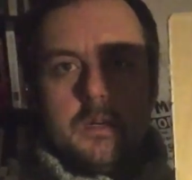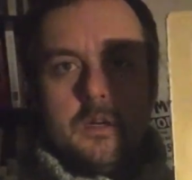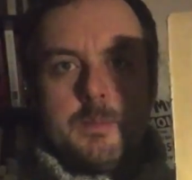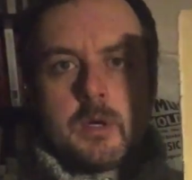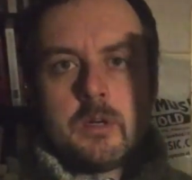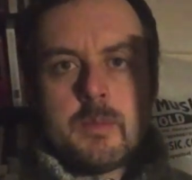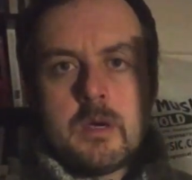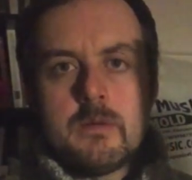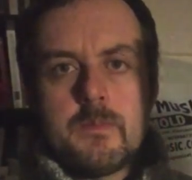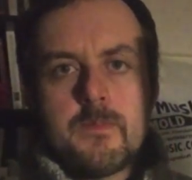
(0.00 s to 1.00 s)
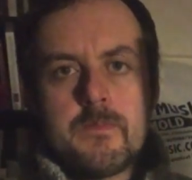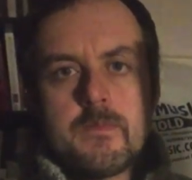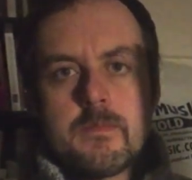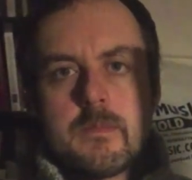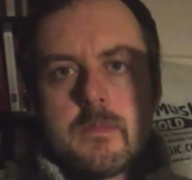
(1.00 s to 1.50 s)
Ummagumma.
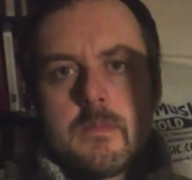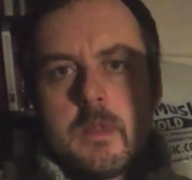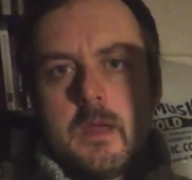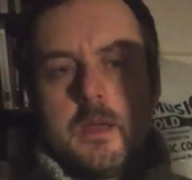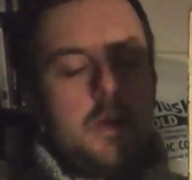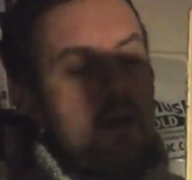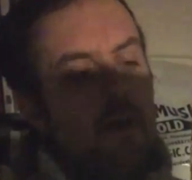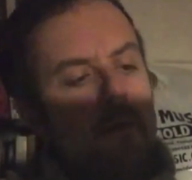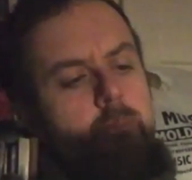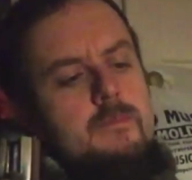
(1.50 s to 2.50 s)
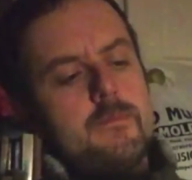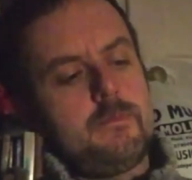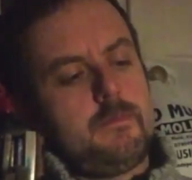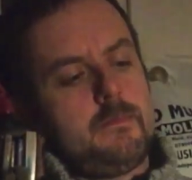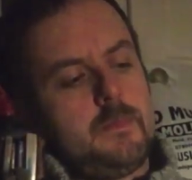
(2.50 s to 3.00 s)
Um,
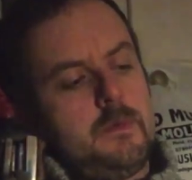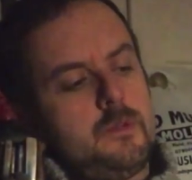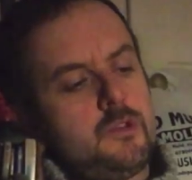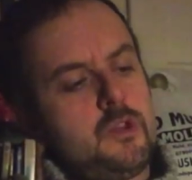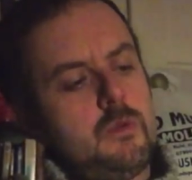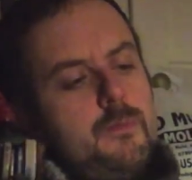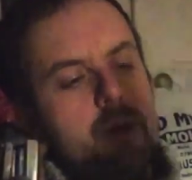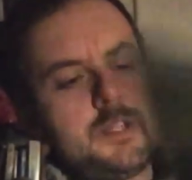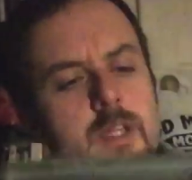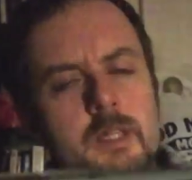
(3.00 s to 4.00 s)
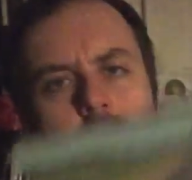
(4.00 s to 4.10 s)
not sure what pressing